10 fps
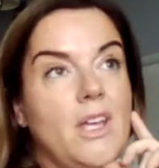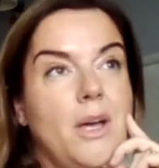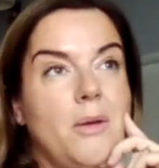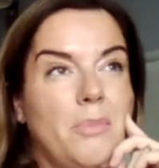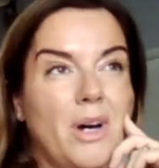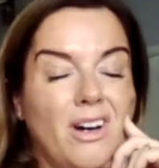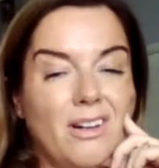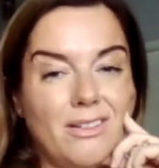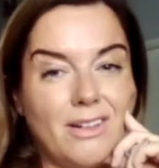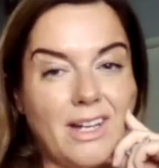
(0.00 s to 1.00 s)
But
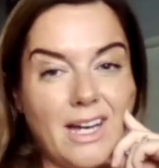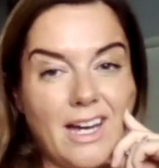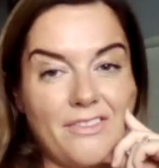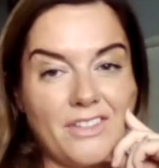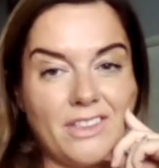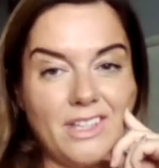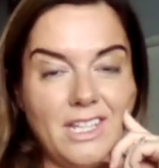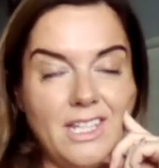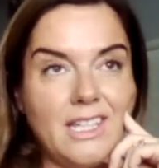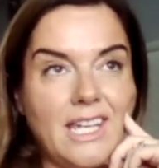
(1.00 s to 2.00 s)
I've got
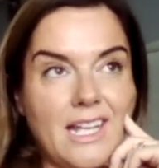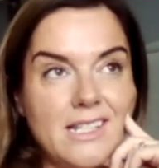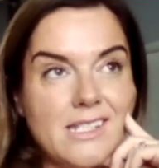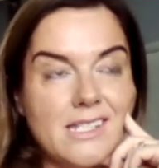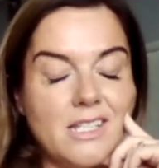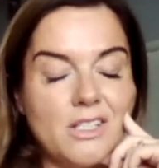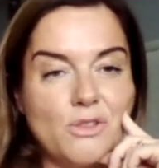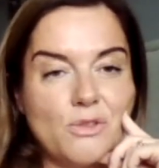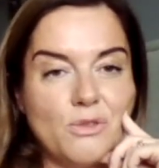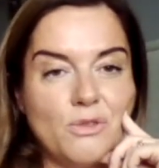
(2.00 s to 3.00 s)
3 kids,
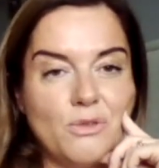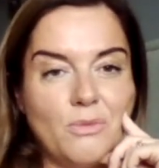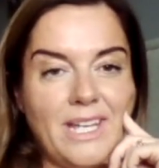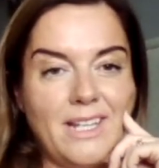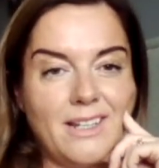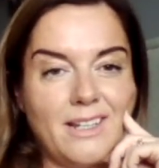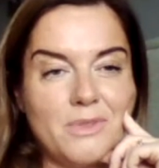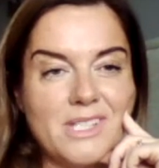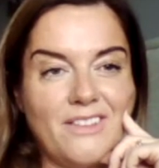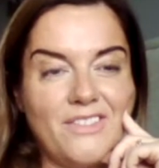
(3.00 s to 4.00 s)
so when I
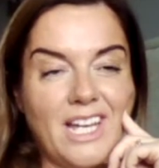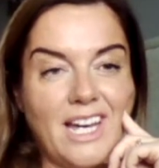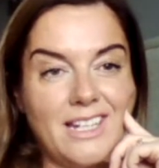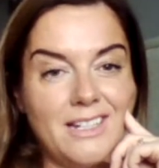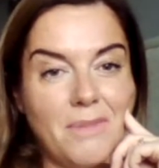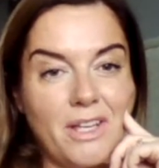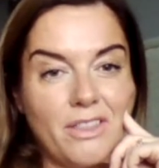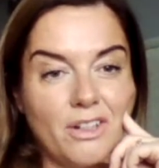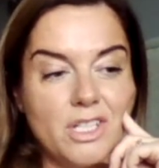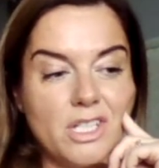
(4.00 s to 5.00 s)
was having Aaron, my
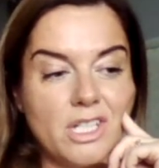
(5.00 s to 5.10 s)
third,